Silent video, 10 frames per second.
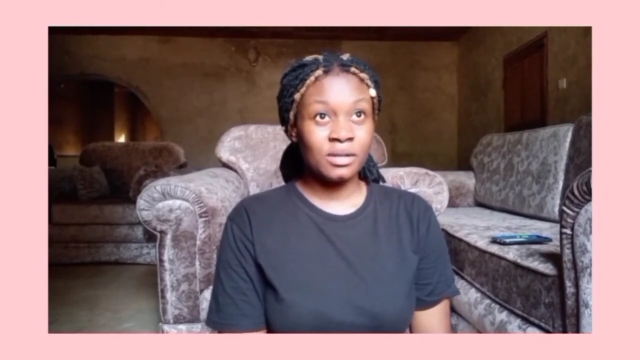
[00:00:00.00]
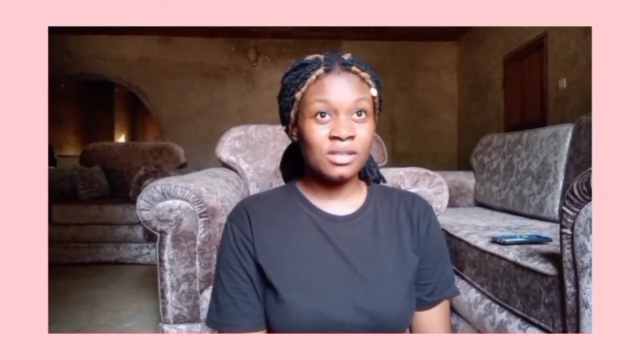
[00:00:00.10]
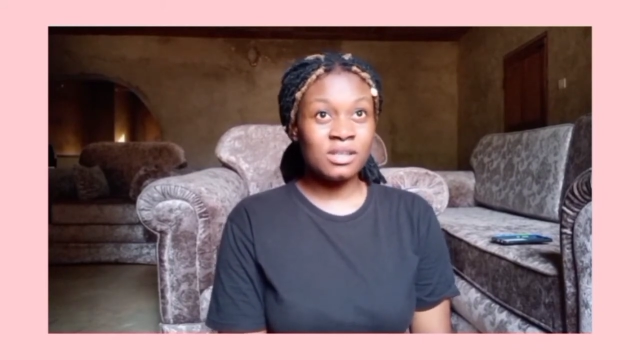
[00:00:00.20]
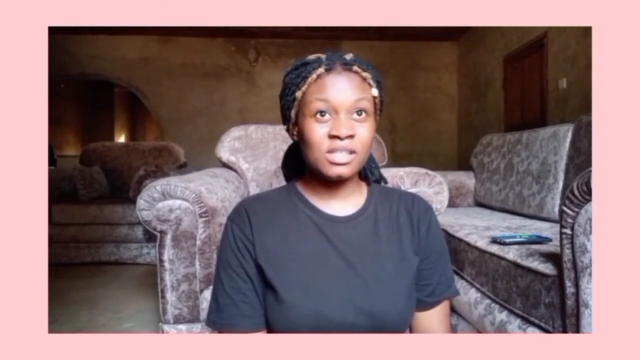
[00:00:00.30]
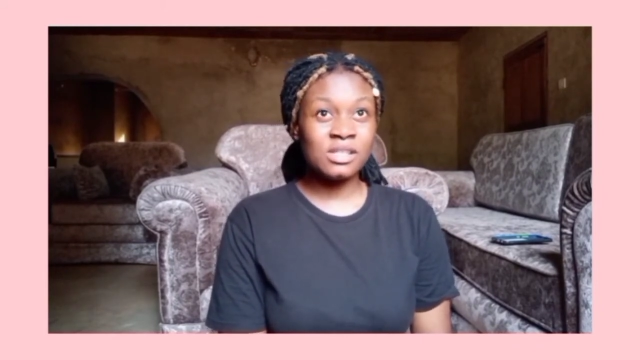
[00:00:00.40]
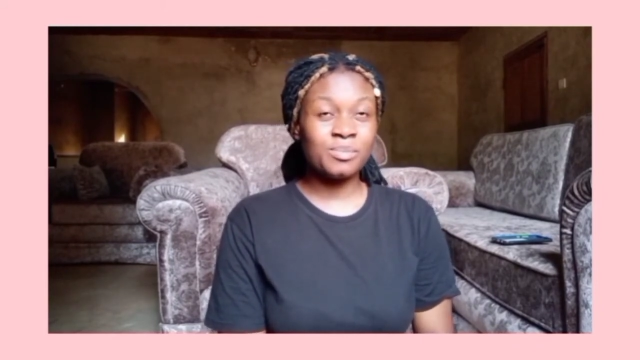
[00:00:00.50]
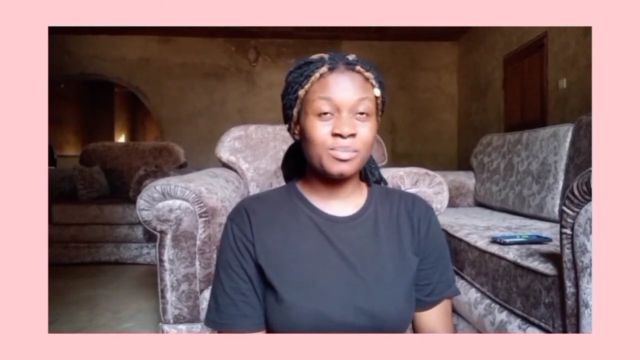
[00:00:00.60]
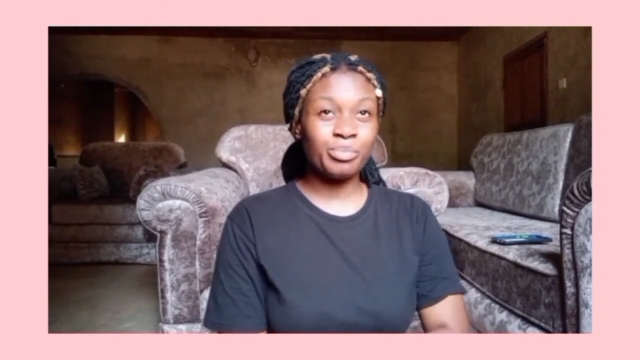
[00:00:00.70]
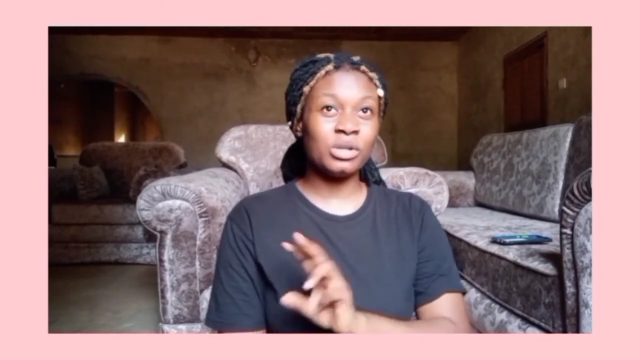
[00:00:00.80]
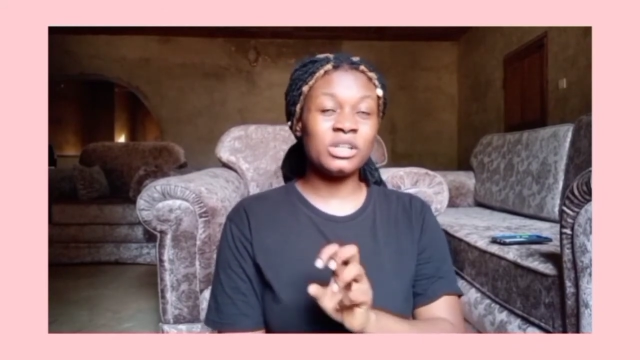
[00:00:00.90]
This
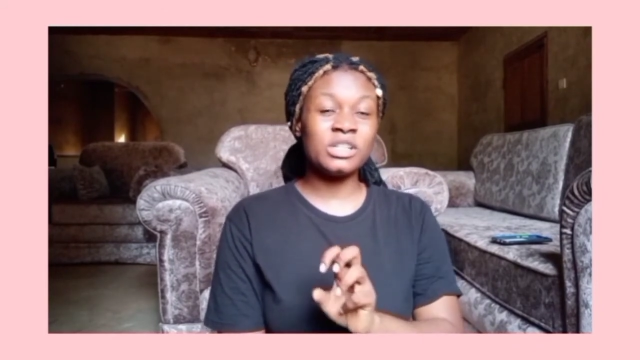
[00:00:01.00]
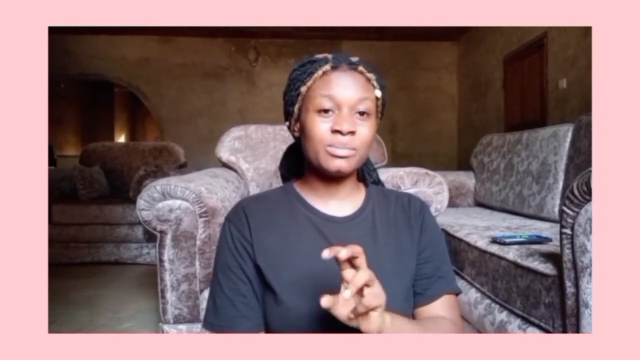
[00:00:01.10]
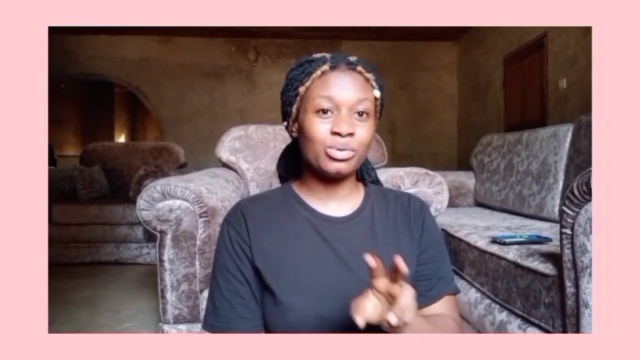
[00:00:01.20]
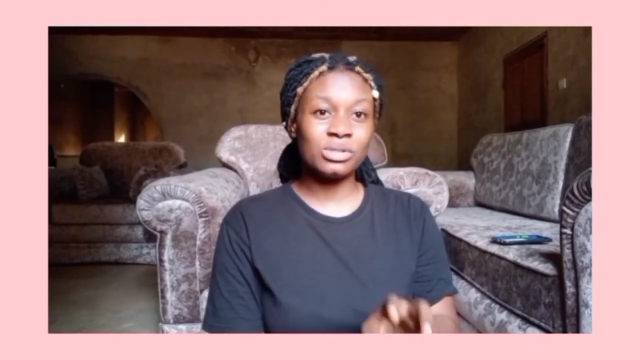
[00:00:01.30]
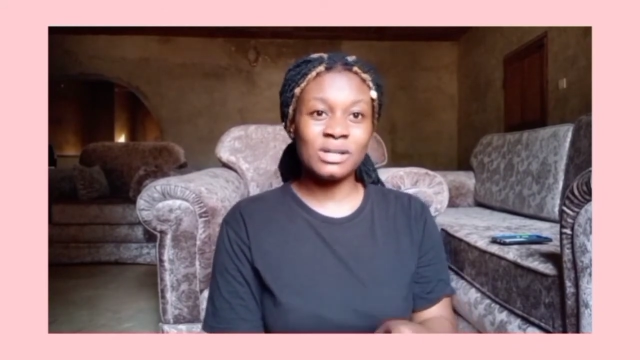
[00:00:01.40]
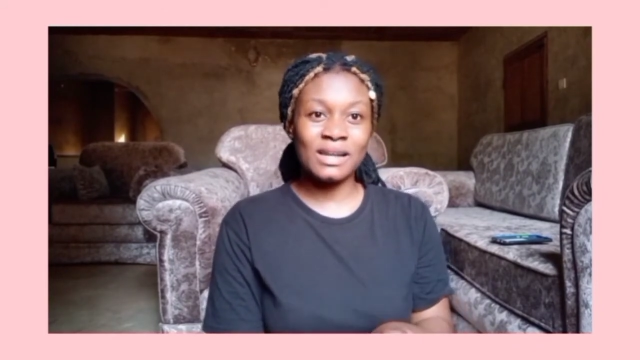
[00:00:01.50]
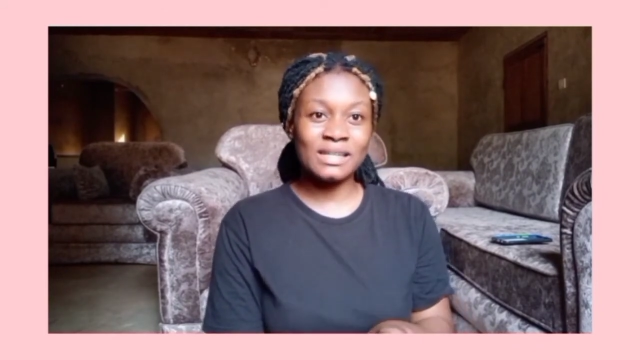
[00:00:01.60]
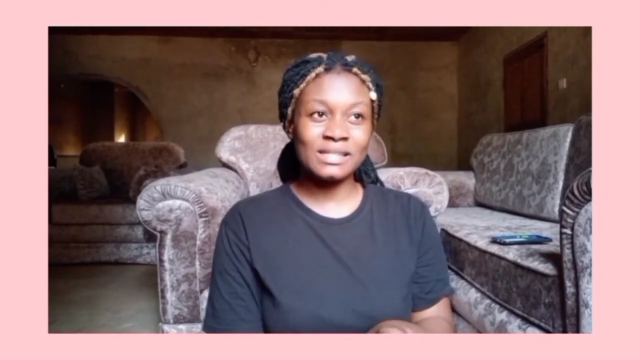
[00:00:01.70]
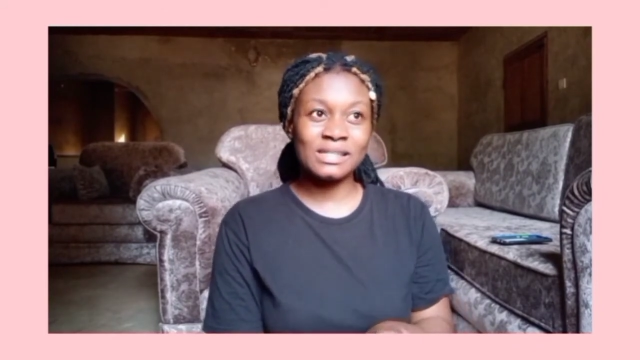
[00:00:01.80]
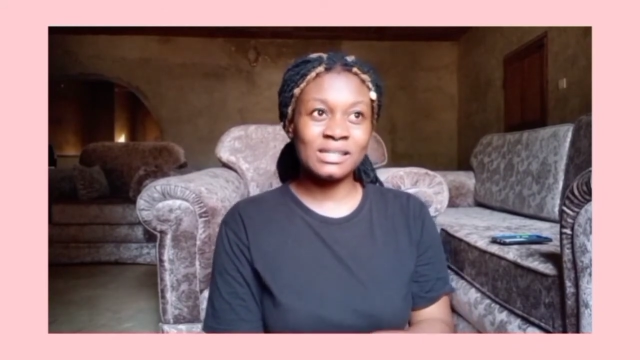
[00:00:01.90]
police
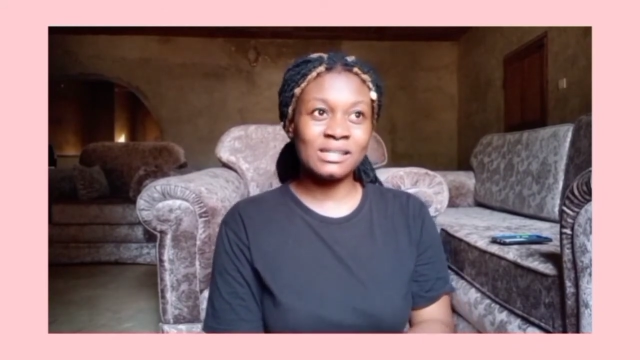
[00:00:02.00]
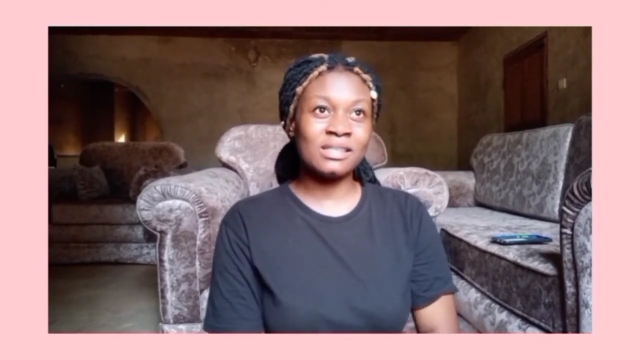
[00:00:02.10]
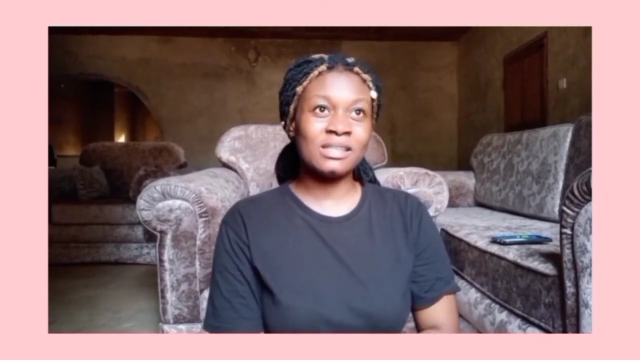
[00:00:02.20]
brutality,